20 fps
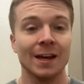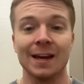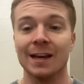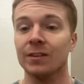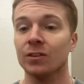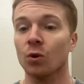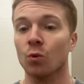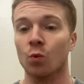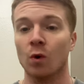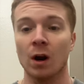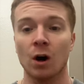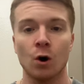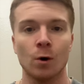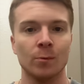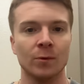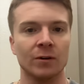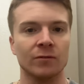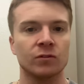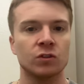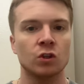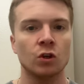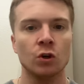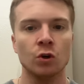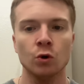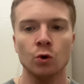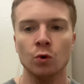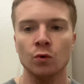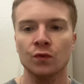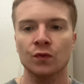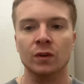in the realm of
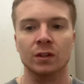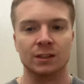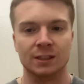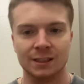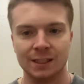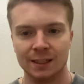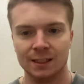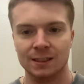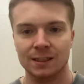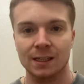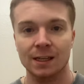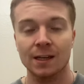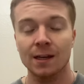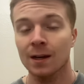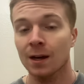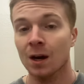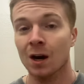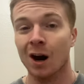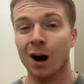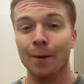2 for $60,